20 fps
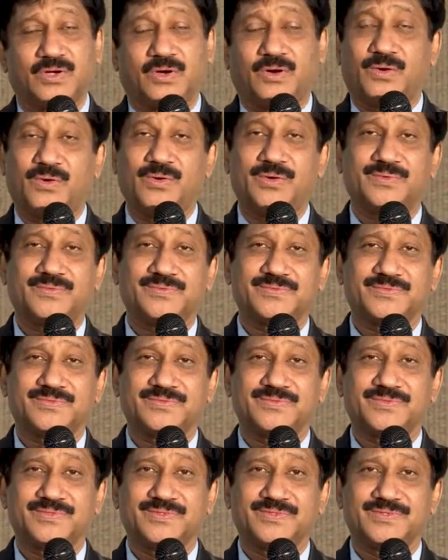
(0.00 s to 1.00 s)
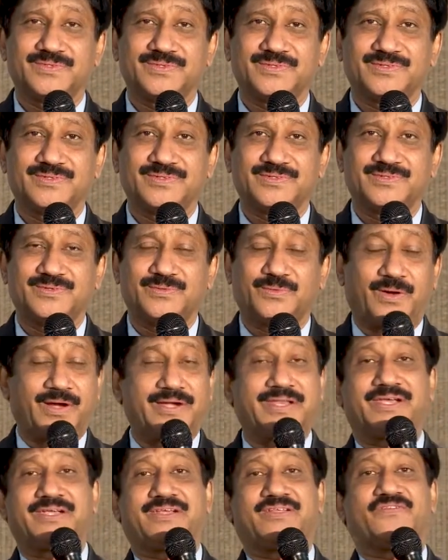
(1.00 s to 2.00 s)
Oh,
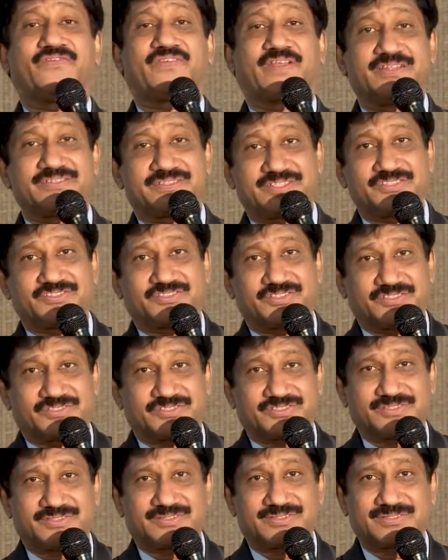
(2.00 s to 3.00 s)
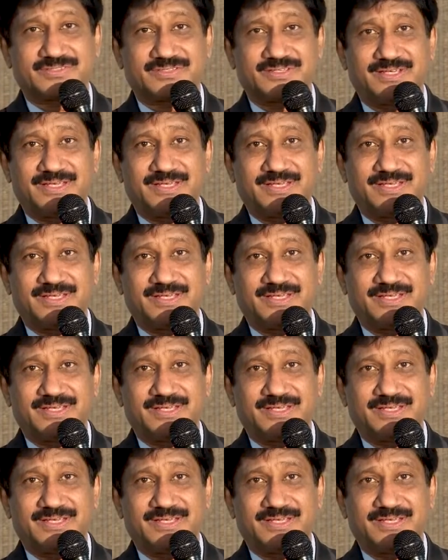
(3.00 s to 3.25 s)
what a difference is this?